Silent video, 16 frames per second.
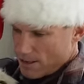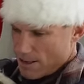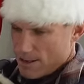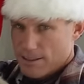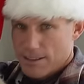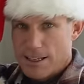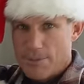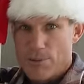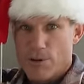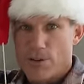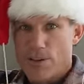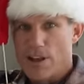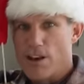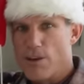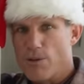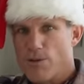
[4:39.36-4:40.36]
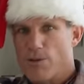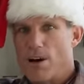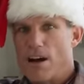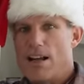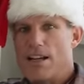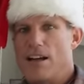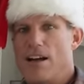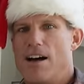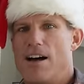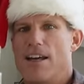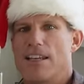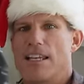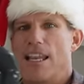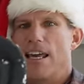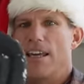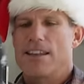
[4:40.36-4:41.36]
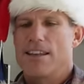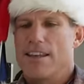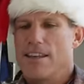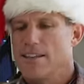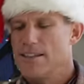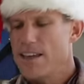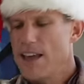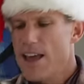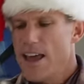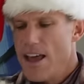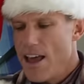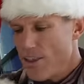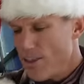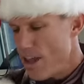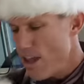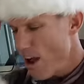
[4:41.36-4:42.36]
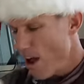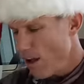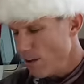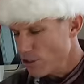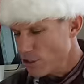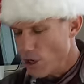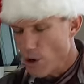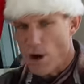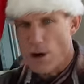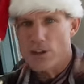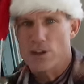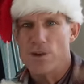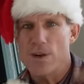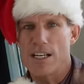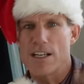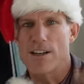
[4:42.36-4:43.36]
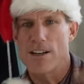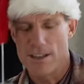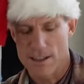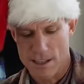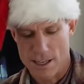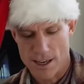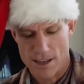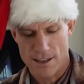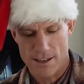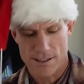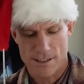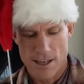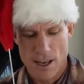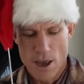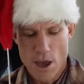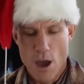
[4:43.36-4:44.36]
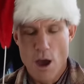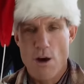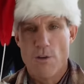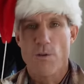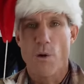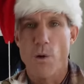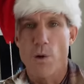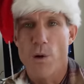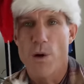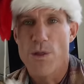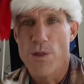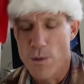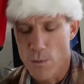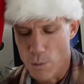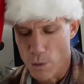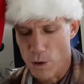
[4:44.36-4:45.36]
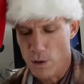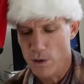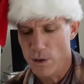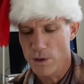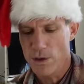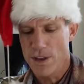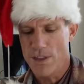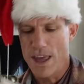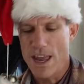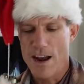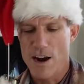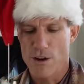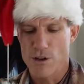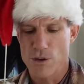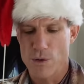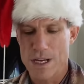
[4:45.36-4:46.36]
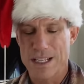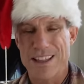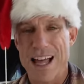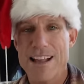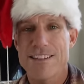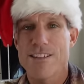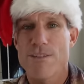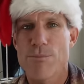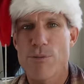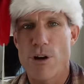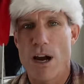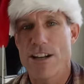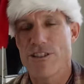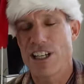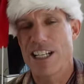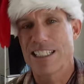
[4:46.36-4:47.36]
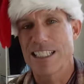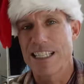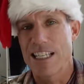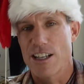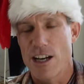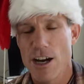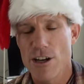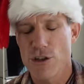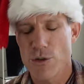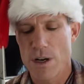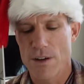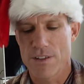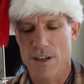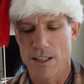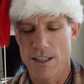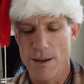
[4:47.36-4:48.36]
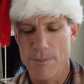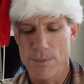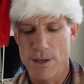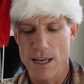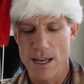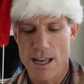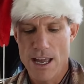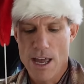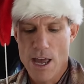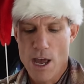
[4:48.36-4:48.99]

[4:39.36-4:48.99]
a slipper. They go right on like this. They also are doing good things for the world. They are doing lots of projects in the country of Colombia